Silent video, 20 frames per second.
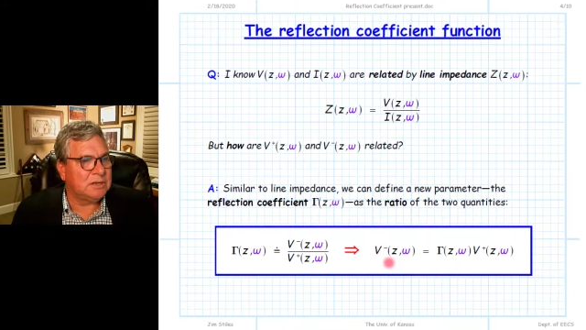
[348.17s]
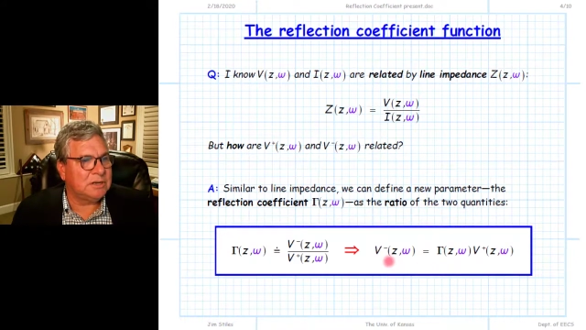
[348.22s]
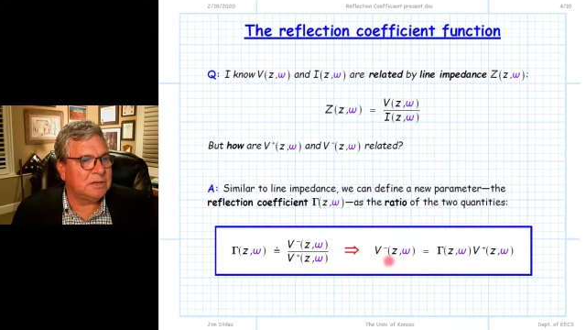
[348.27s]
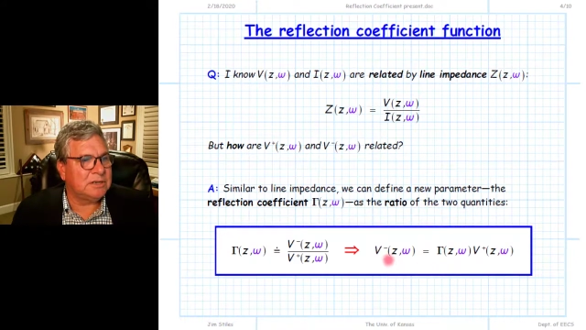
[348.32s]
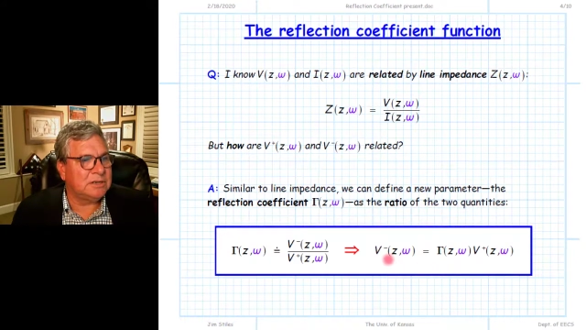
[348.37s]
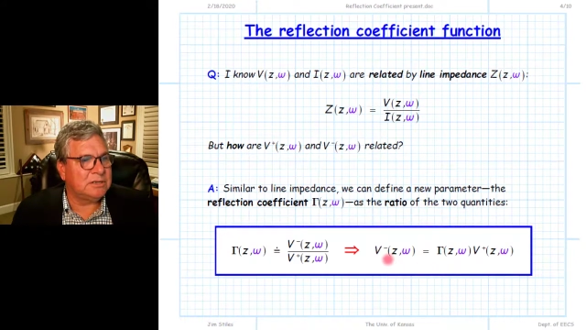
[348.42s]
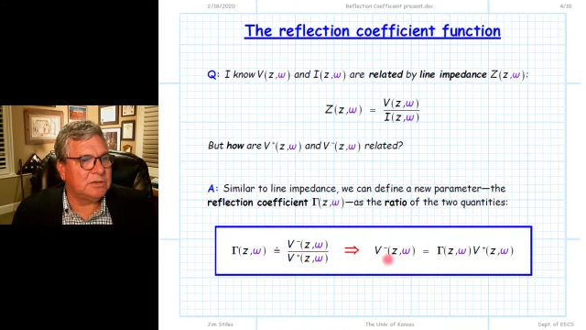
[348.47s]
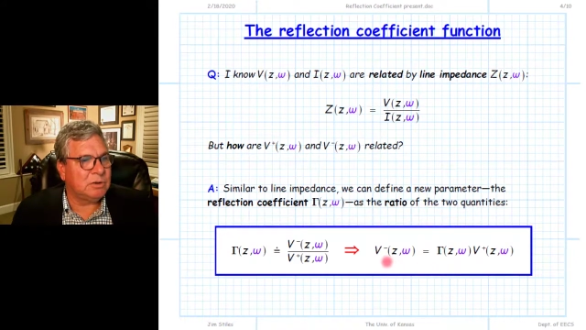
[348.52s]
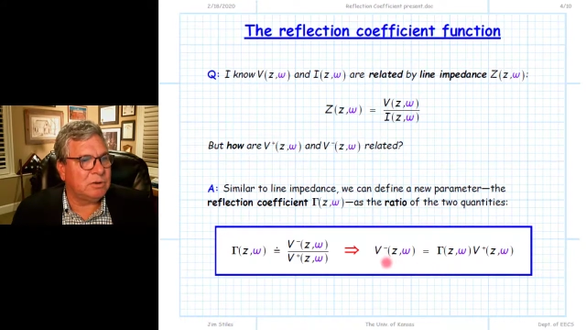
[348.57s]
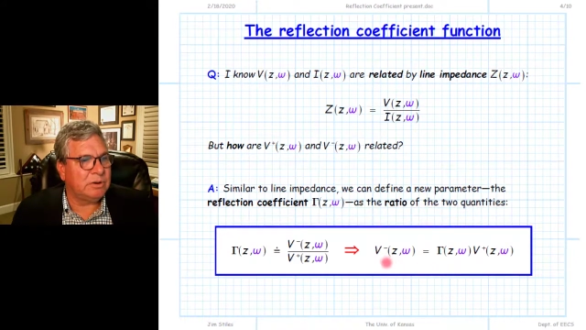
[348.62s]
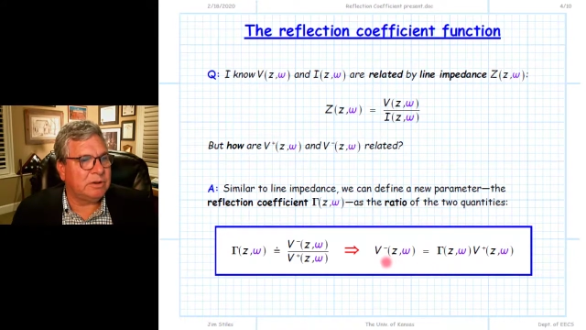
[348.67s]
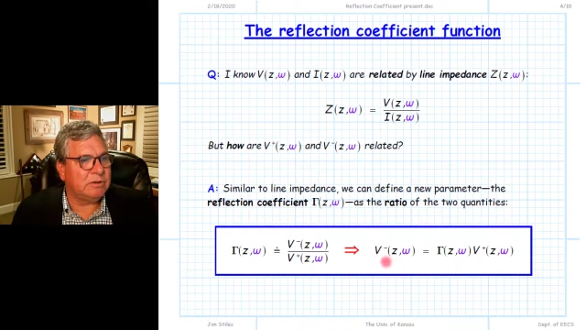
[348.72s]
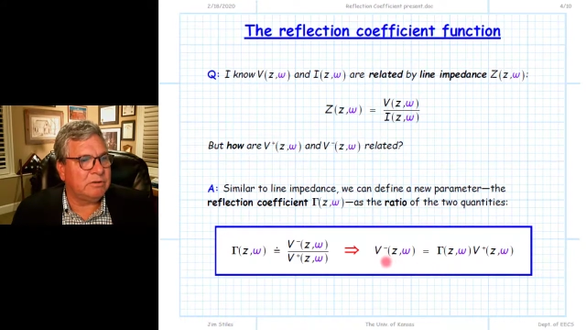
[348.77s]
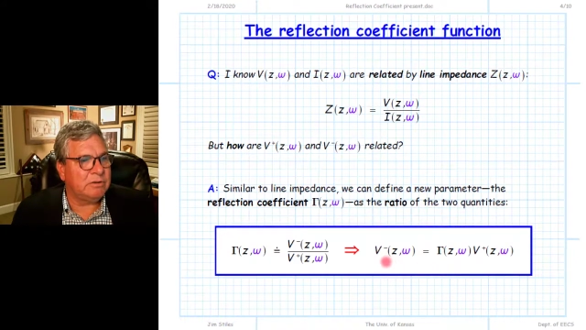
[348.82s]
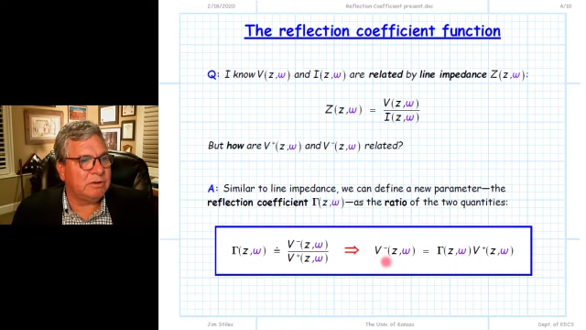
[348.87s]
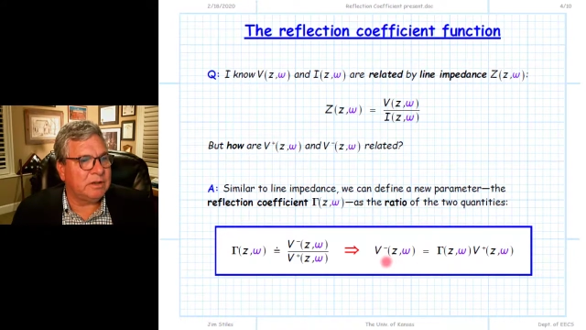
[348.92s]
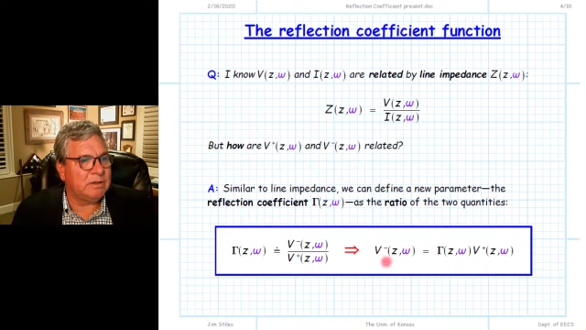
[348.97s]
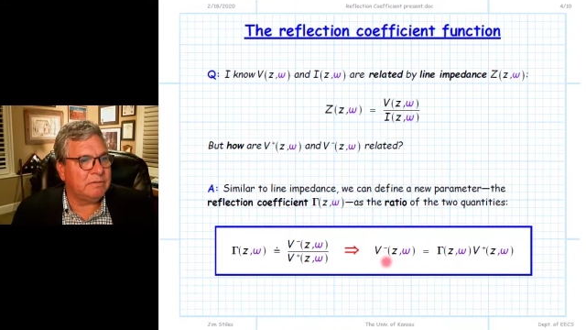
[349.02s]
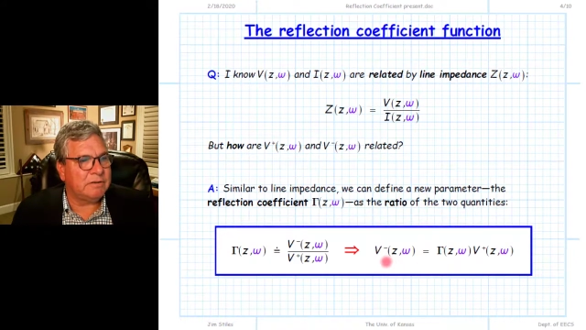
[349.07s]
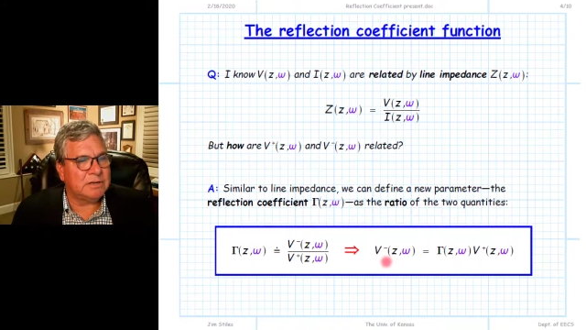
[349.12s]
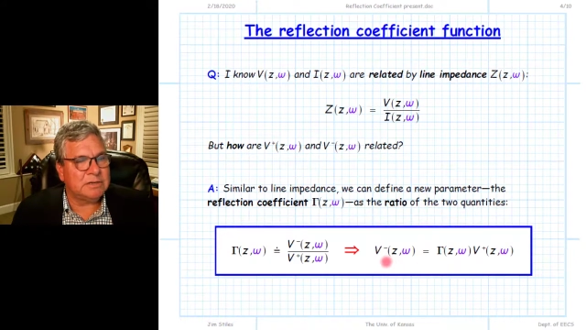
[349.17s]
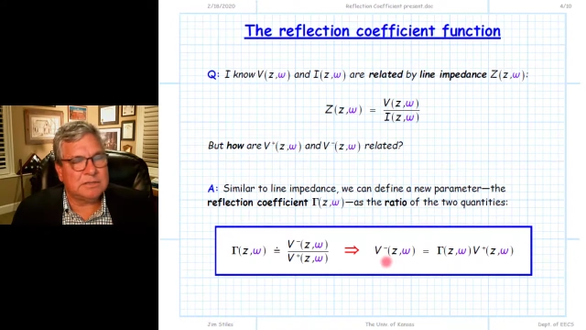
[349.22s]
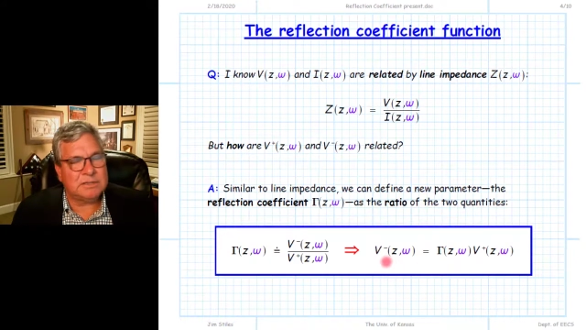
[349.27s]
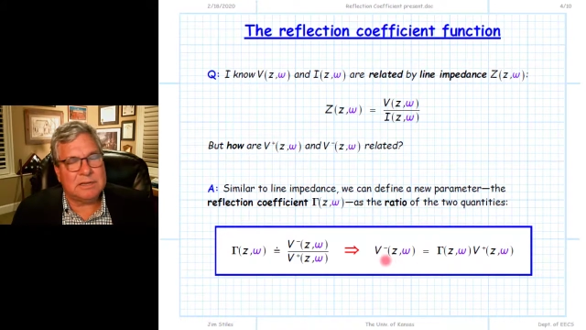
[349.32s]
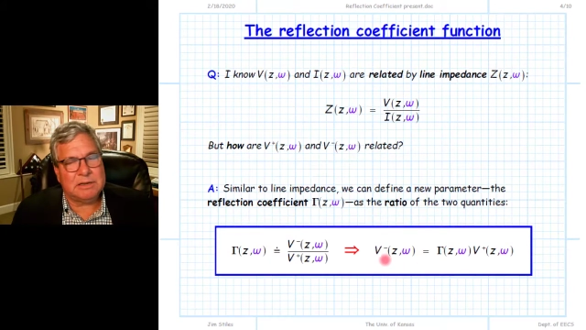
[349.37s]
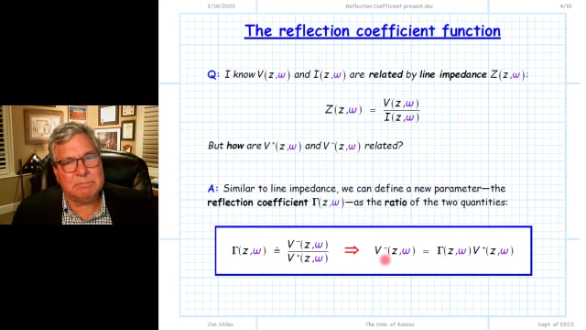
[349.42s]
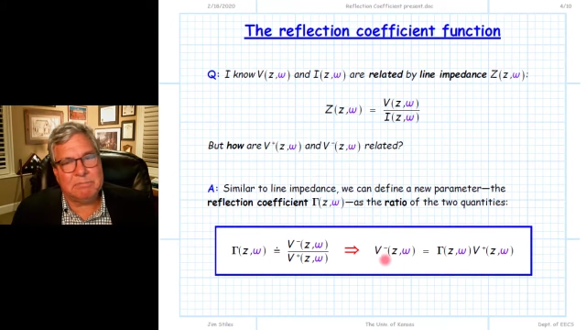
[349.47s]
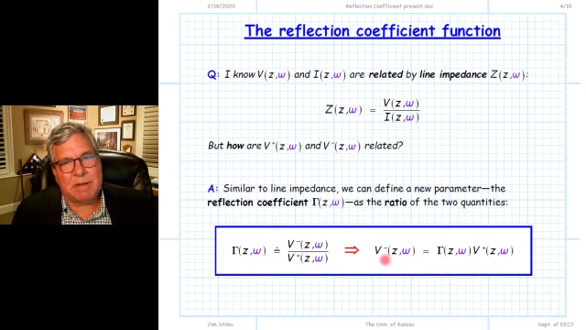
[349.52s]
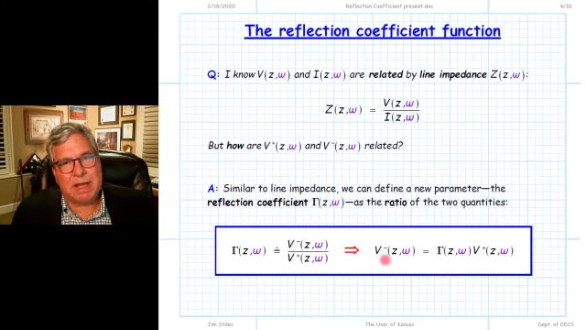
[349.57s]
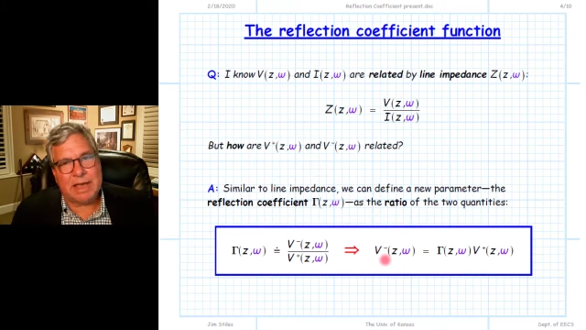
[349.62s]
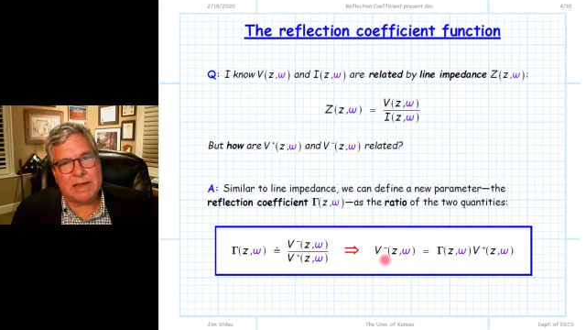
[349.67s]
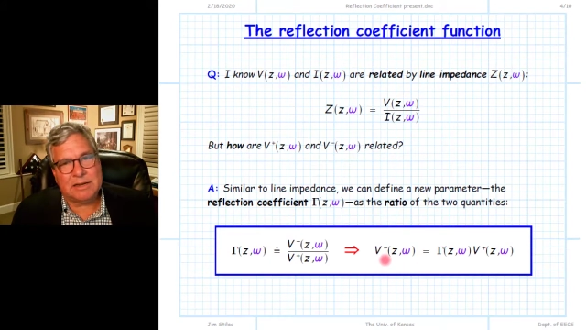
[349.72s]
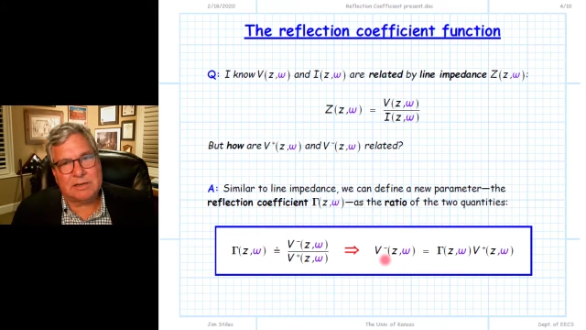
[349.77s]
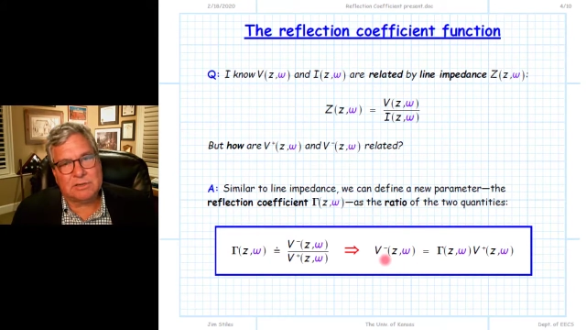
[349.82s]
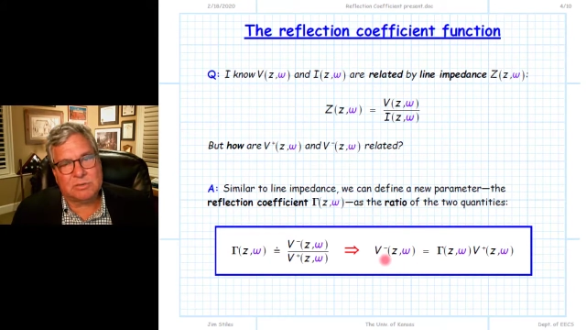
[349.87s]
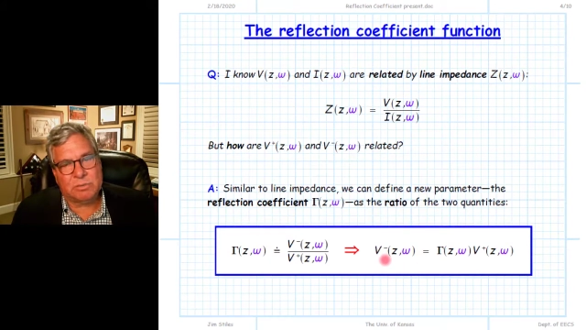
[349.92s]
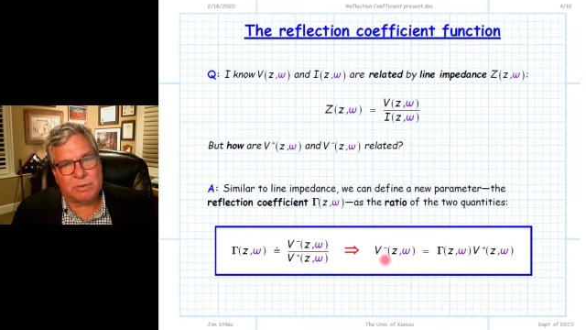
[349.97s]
is going to give us the minus